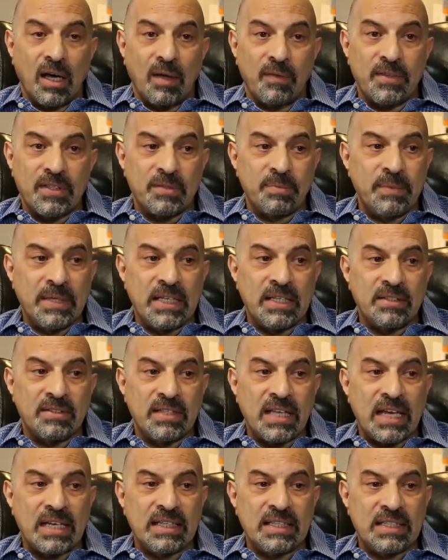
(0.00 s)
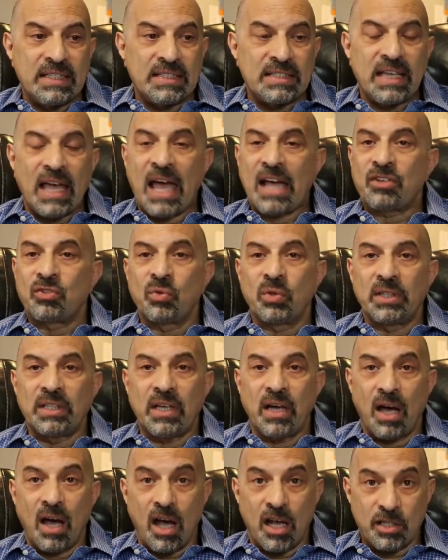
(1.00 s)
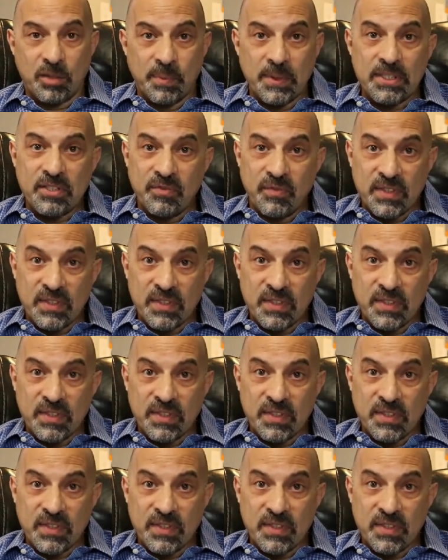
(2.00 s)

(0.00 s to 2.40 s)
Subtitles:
This means that it is actually a hospice